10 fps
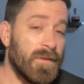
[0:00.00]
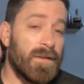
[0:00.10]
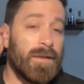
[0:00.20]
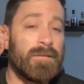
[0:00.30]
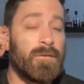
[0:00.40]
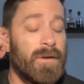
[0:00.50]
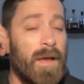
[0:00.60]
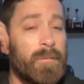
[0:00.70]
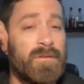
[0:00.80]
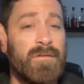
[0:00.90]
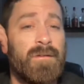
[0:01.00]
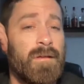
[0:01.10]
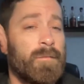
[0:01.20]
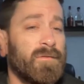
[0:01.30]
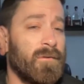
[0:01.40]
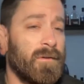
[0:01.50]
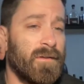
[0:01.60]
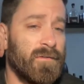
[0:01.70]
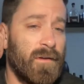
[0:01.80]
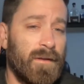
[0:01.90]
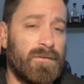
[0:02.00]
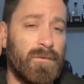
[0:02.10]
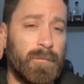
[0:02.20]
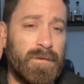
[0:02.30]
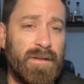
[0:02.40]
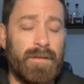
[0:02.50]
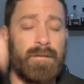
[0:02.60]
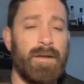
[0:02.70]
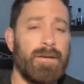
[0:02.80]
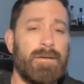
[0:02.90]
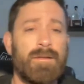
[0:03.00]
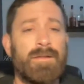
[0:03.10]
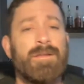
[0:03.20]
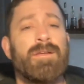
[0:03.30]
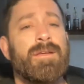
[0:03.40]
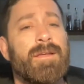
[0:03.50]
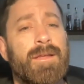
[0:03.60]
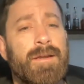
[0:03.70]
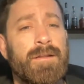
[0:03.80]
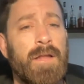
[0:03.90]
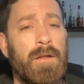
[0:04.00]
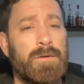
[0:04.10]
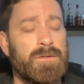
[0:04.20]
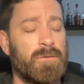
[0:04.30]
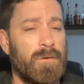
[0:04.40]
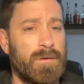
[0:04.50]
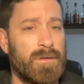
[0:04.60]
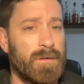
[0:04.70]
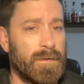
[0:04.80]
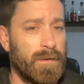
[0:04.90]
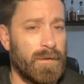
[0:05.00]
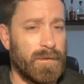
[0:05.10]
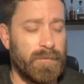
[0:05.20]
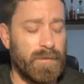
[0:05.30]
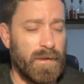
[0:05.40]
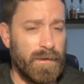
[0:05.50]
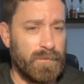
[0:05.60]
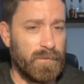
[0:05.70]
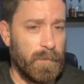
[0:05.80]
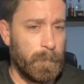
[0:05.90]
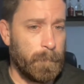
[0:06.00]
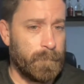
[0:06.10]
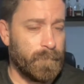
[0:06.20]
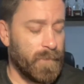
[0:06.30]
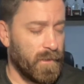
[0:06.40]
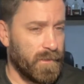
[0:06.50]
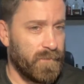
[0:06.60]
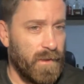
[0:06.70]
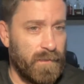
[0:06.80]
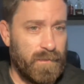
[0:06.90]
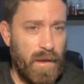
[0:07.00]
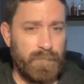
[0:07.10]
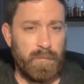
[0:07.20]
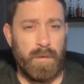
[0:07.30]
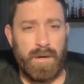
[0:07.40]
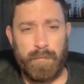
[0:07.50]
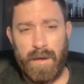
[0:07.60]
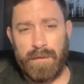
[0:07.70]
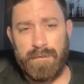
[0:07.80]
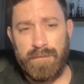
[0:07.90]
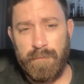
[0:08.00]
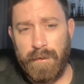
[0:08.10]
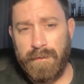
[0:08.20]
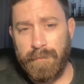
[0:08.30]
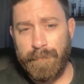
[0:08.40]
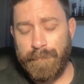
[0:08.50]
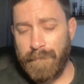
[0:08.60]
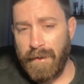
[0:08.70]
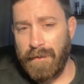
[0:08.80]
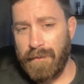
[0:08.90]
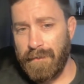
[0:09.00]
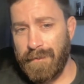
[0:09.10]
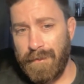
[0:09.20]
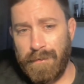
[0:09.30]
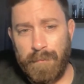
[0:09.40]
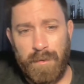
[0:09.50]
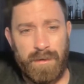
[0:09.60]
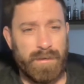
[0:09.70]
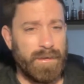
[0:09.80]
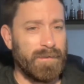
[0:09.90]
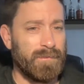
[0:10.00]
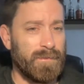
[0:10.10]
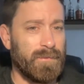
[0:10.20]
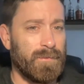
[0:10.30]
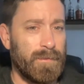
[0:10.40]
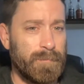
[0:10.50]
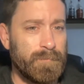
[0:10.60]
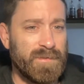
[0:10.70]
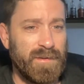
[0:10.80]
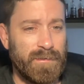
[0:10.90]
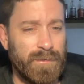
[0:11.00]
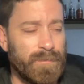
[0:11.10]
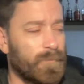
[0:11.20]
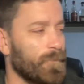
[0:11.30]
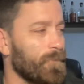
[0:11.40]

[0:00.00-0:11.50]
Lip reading: get to an episode yesterday, so I'm a day late and $1 short. I'll give you guys half your money back this week on the podcast. All right, sound good?